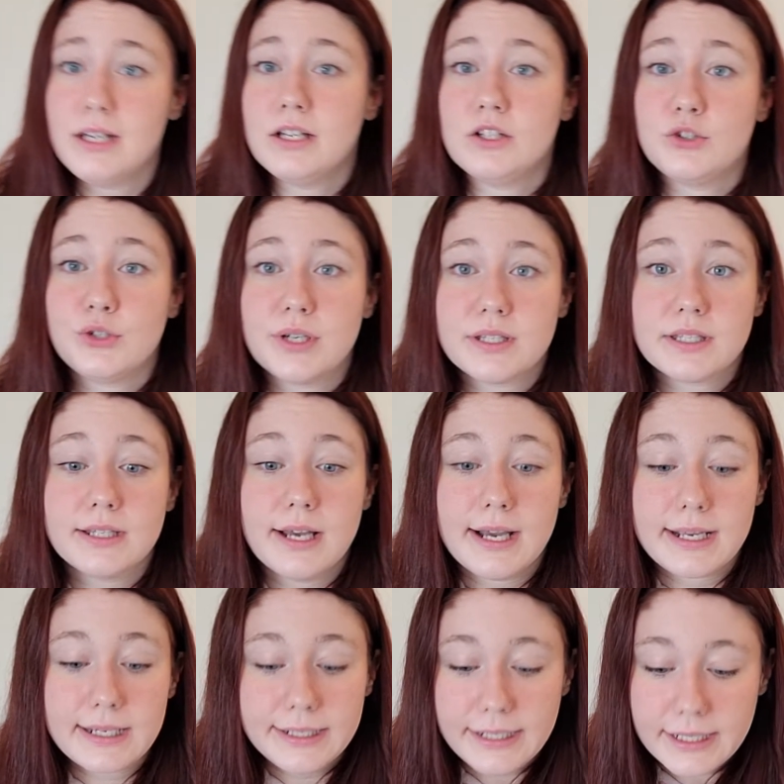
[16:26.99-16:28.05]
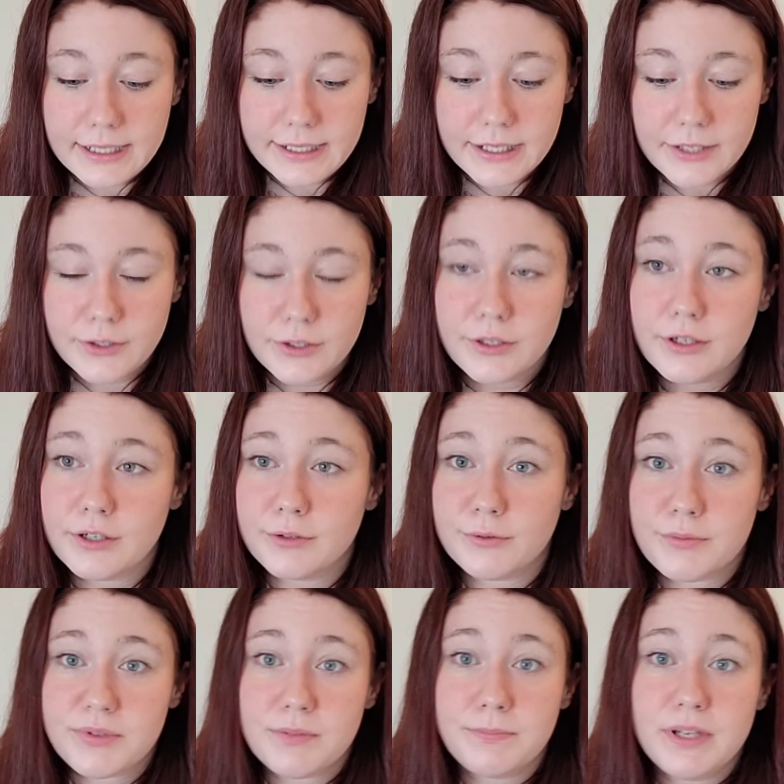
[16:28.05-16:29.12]
just like any other
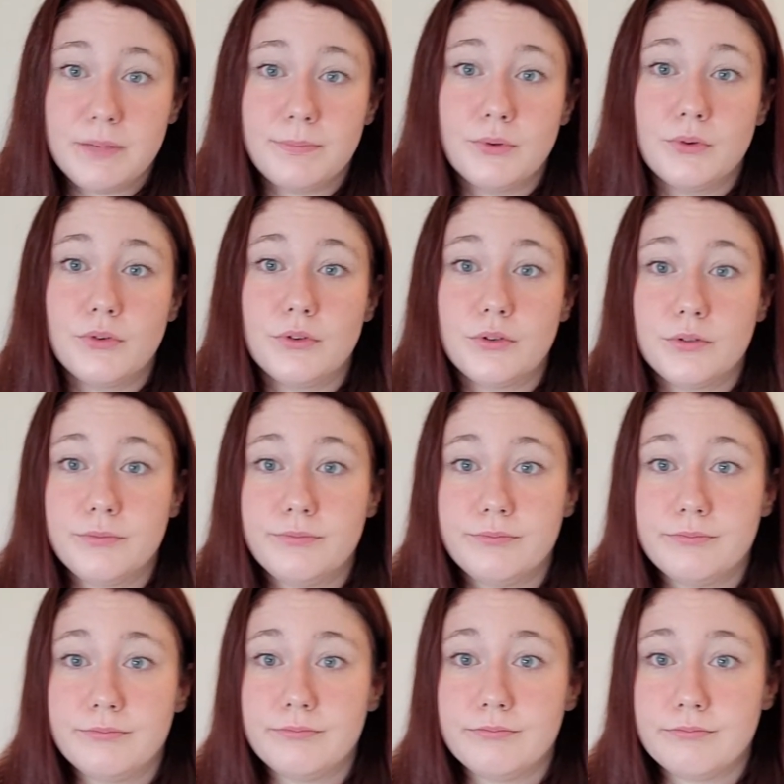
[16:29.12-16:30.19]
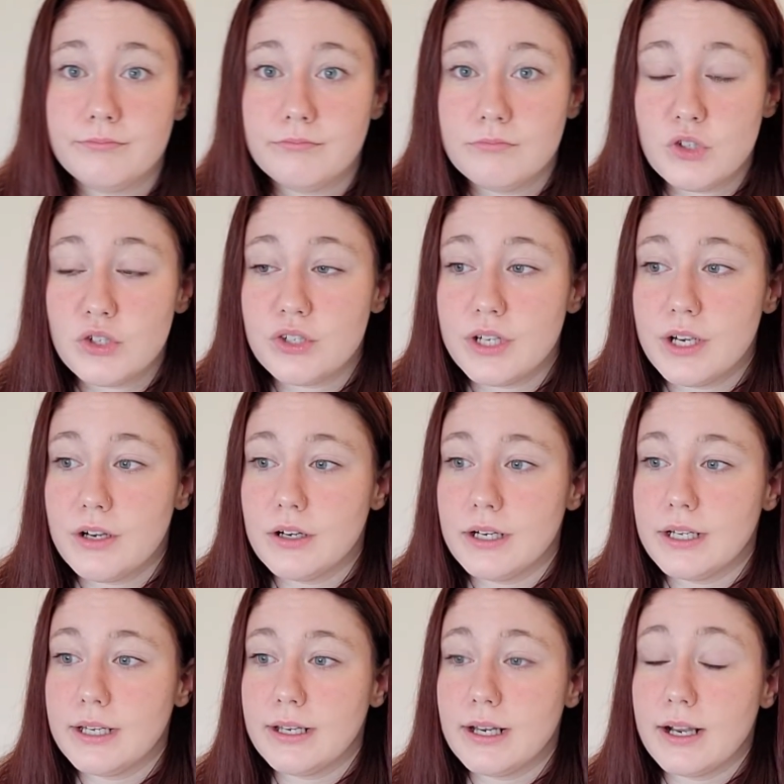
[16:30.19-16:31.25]
groups of people
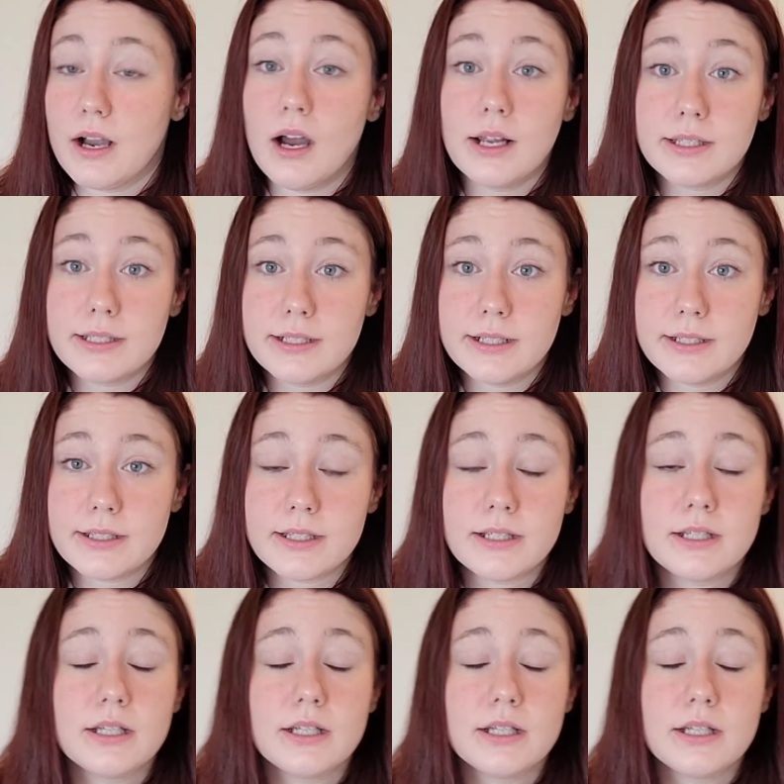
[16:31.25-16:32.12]
sharing a continent.